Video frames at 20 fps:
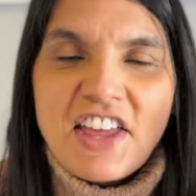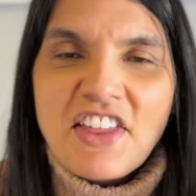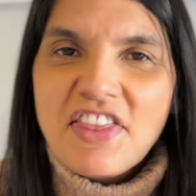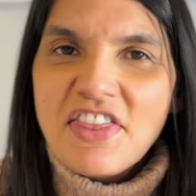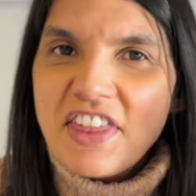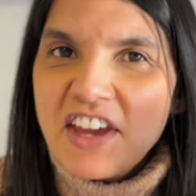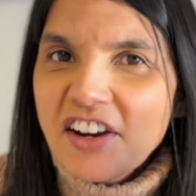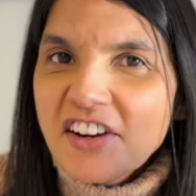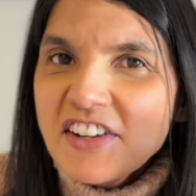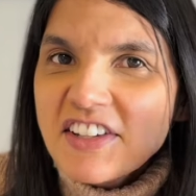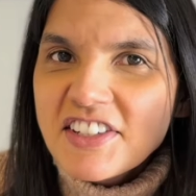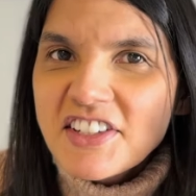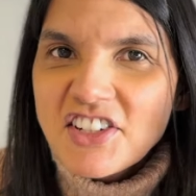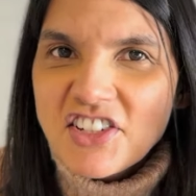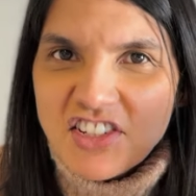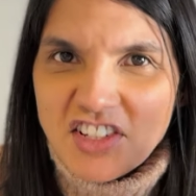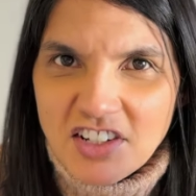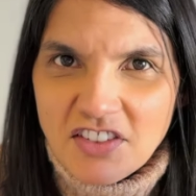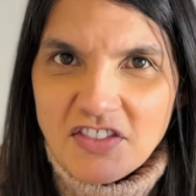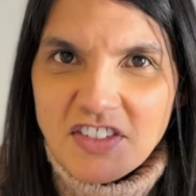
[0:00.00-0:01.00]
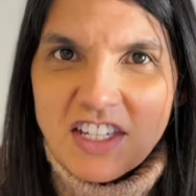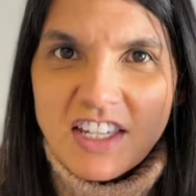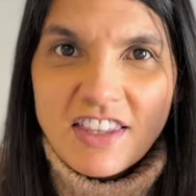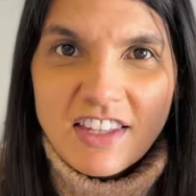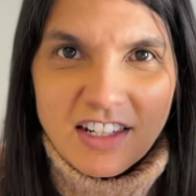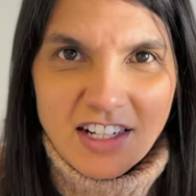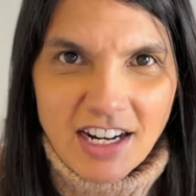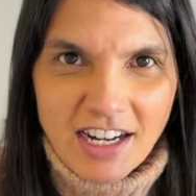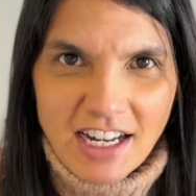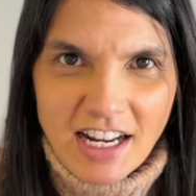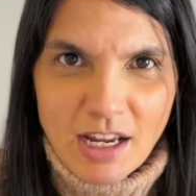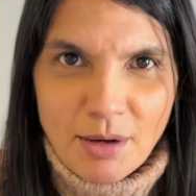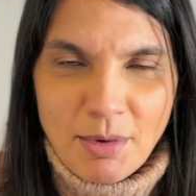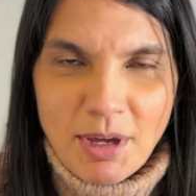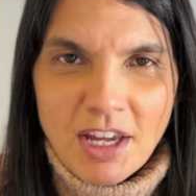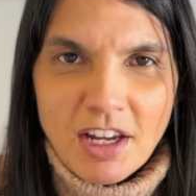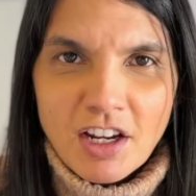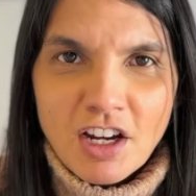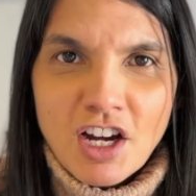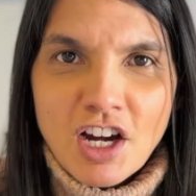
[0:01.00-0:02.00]
there's a shift in the
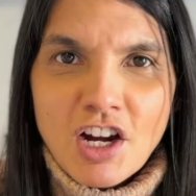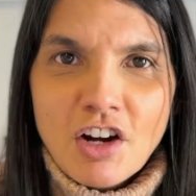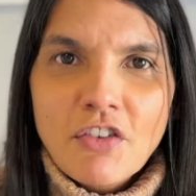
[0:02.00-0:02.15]
dynamic